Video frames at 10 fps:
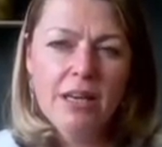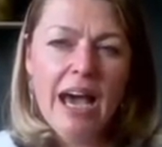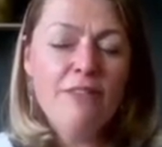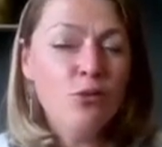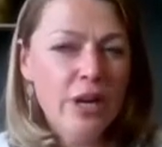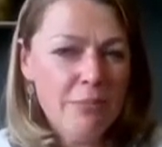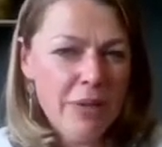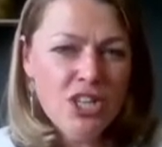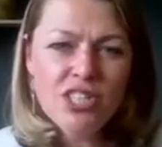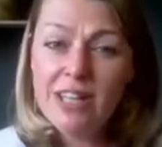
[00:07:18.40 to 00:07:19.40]
I've already
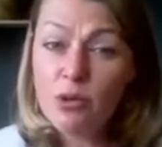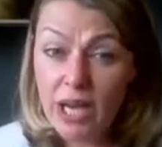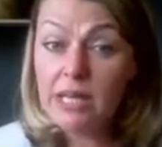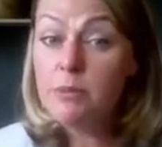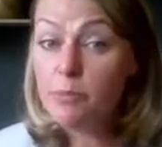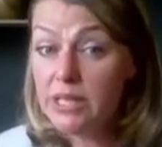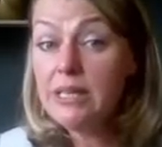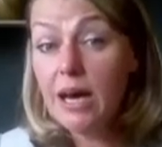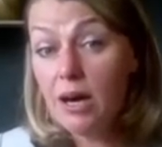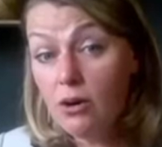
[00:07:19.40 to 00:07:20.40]
mentioned that we
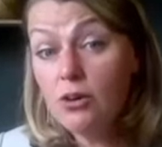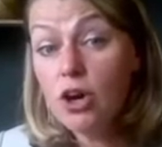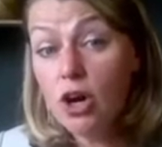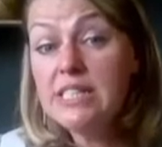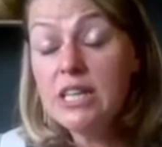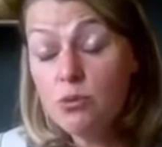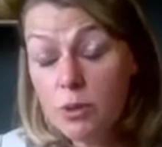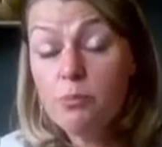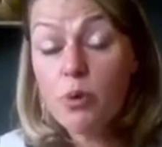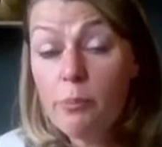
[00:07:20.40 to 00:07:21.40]
underpin our content with
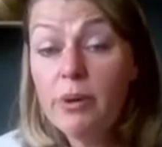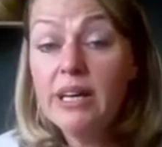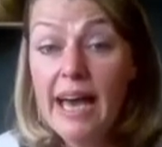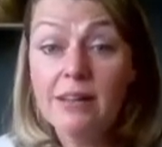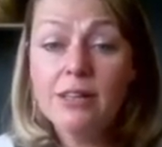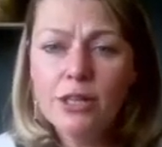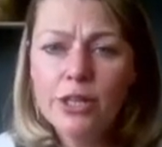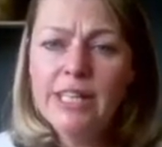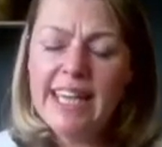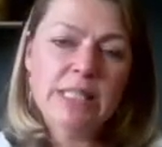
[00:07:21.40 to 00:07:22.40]
proper adult
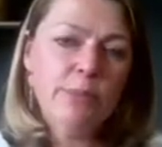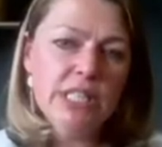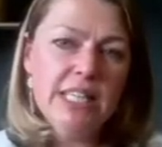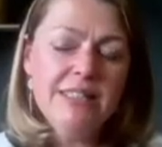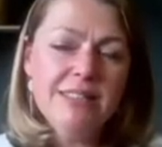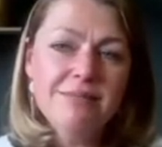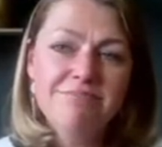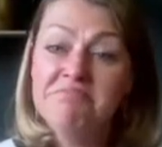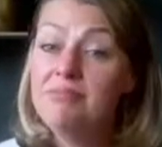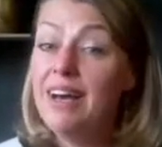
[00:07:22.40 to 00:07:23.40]
learning expertise.
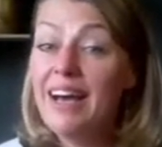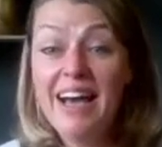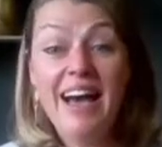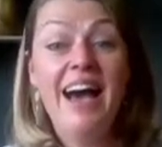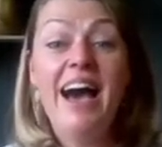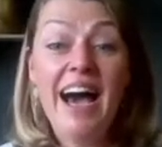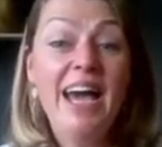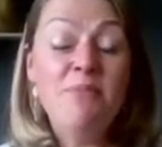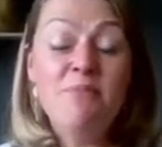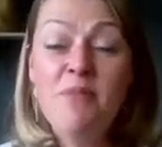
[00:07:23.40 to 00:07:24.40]

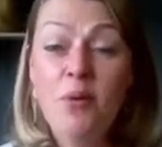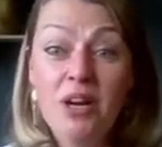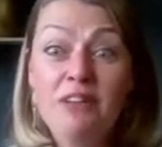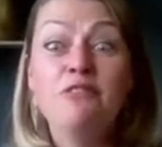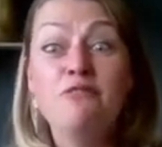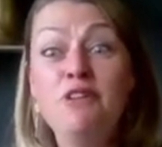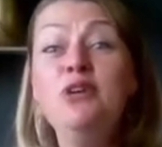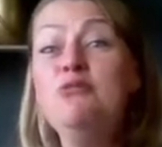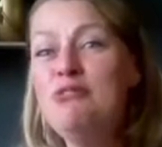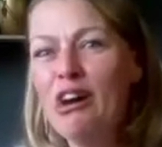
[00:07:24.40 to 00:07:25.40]
I am one of the
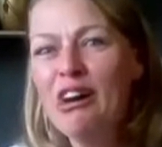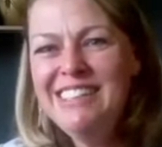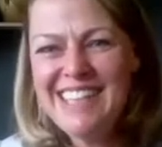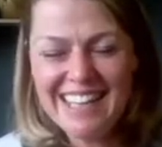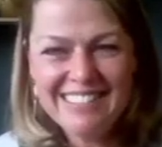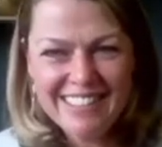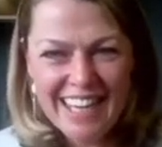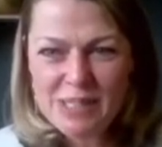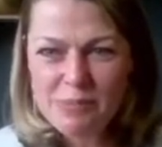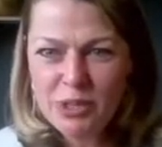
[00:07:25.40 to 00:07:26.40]
few non-technical
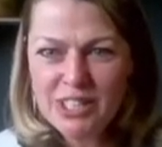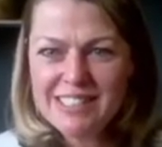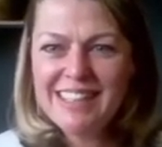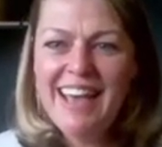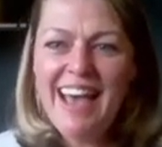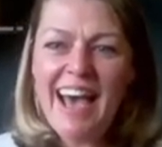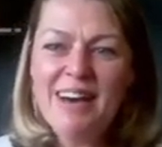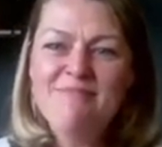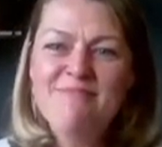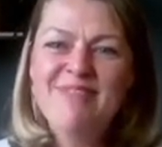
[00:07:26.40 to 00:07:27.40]
experts
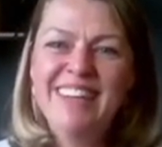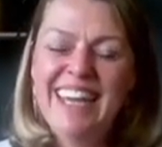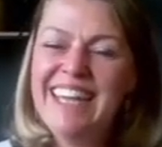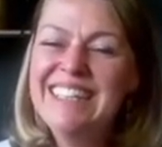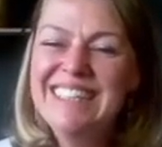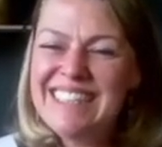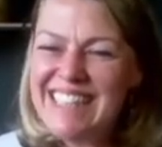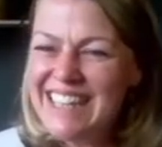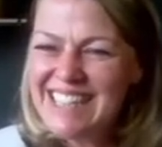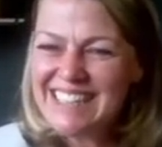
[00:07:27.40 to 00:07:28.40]
in
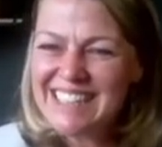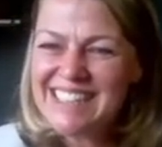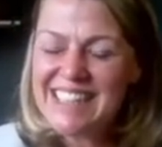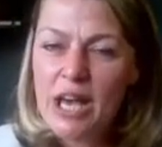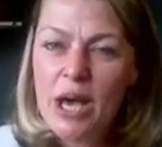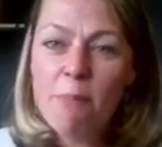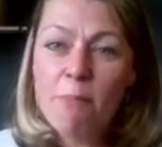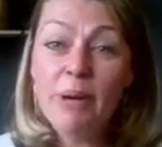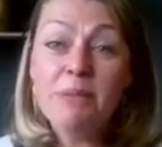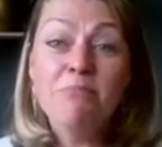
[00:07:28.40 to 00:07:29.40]
synthesis,
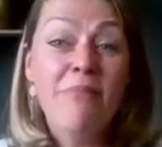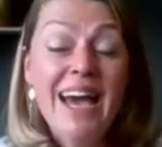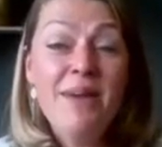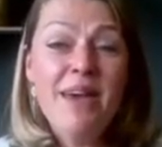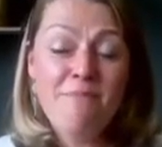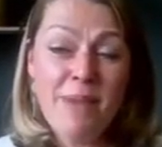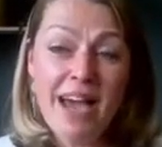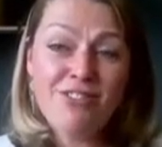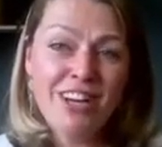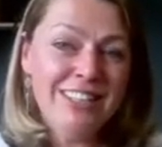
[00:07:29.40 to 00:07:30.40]
but my
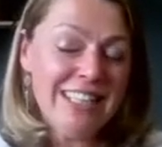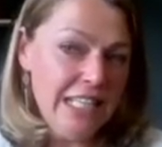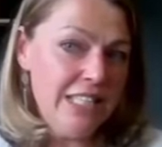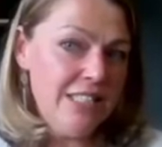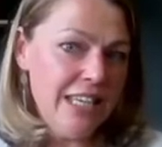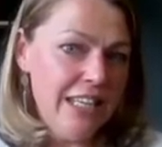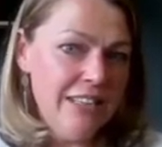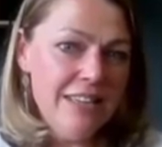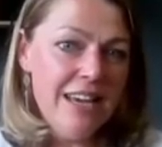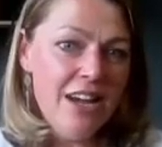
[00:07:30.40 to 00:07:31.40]
background is
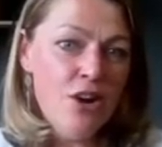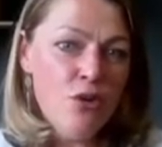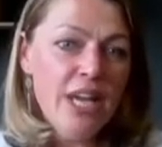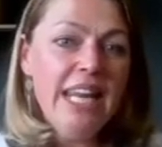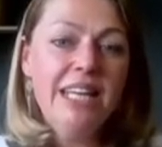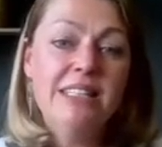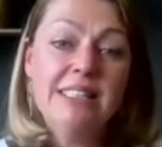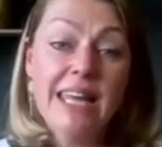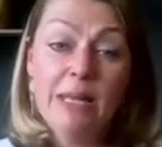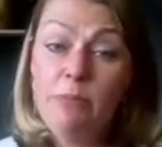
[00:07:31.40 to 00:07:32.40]
in really
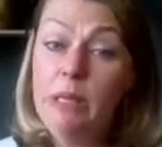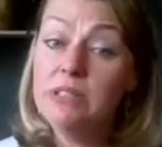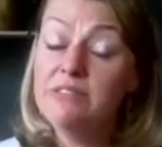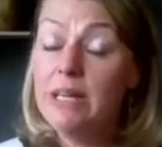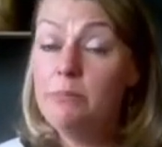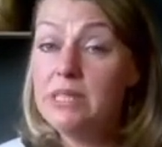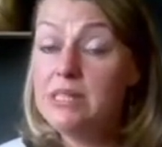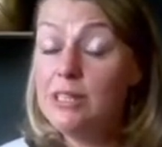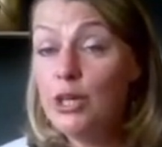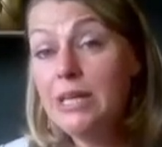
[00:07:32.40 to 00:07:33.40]
understanding people development,
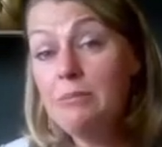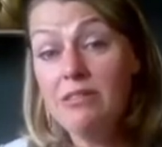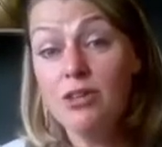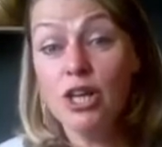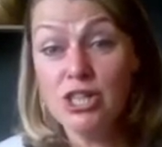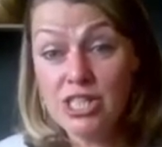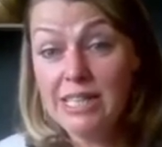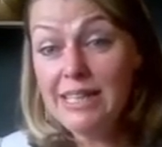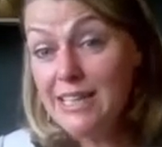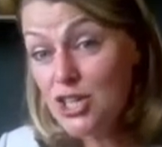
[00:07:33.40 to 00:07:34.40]
learning methodology,
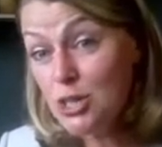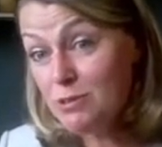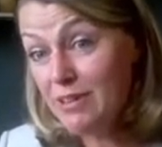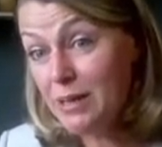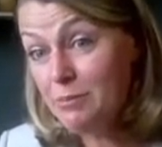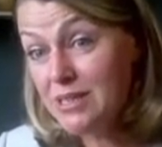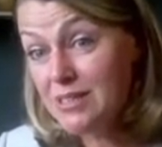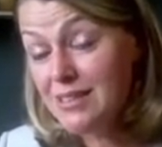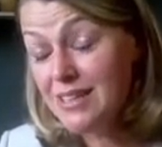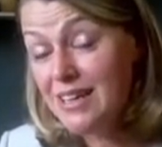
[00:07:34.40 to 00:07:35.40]
and leadership development.
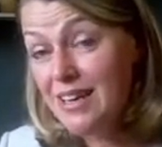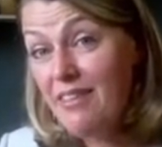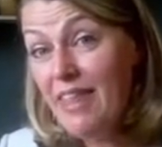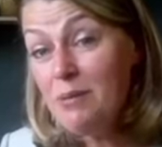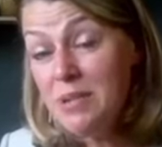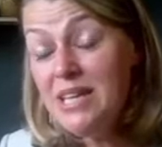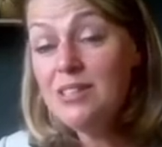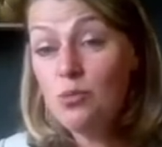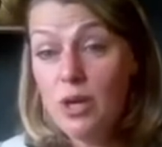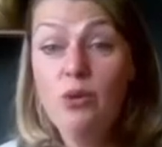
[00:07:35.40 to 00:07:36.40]
That means
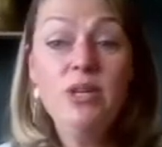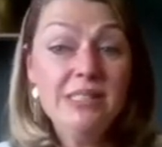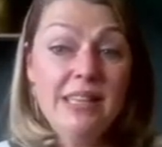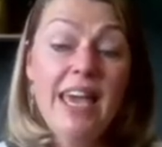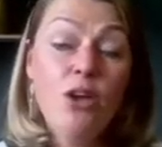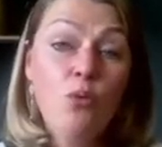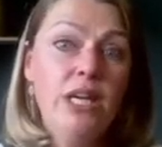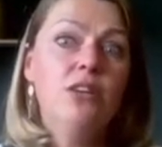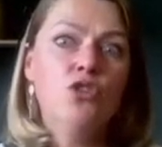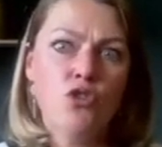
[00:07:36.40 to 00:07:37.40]
that when we say we
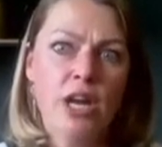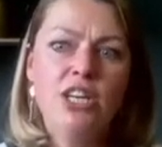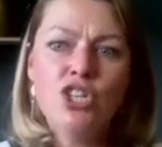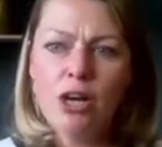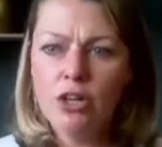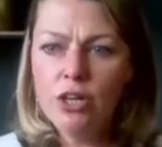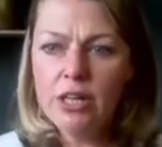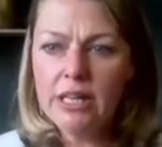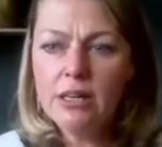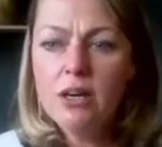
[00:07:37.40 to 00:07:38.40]
entrench our
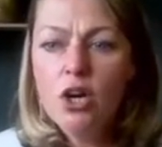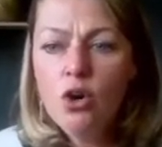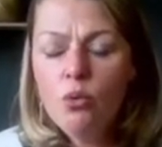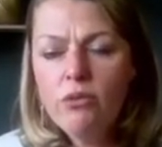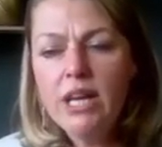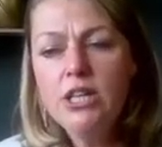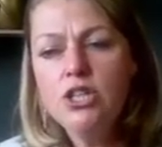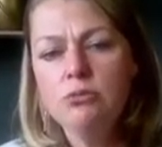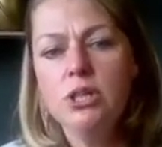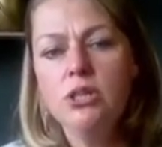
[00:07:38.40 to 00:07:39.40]
learning, we really
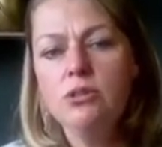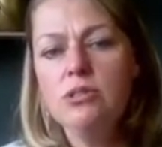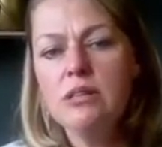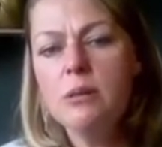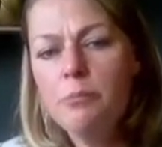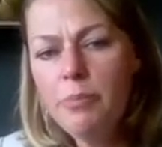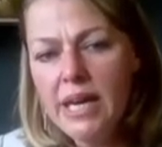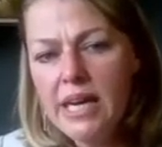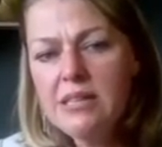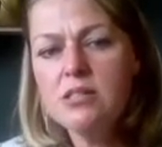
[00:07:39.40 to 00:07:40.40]
do it using the
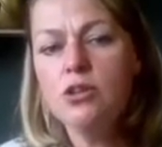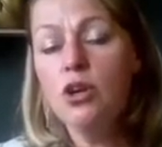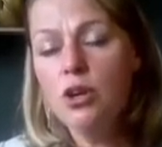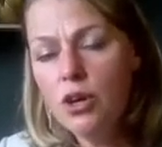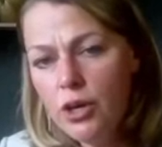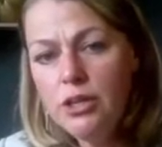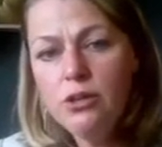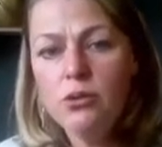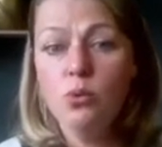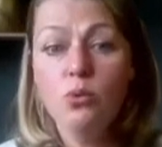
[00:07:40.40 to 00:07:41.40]
best
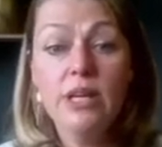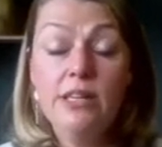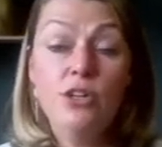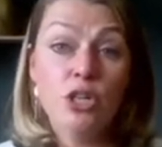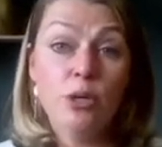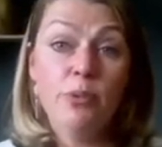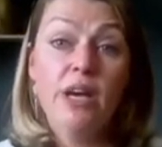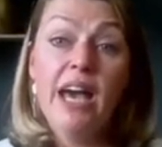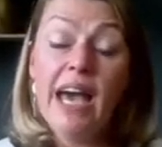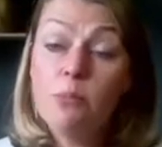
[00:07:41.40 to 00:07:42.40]
learning thought leadership
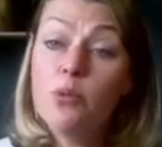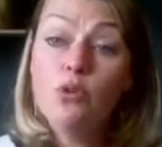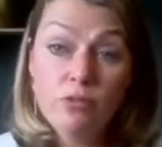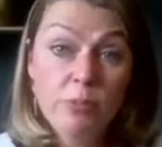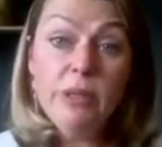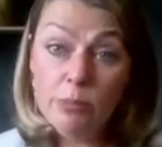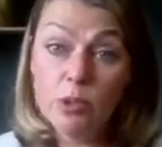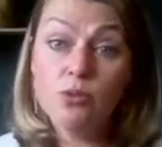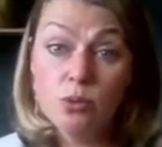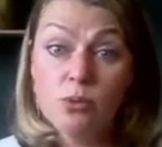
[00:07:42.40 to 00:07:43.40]
and proven
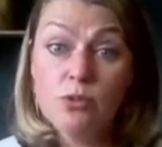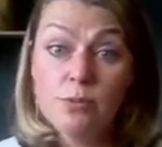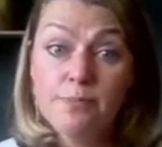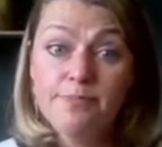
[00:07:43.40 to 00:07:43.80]
people tools.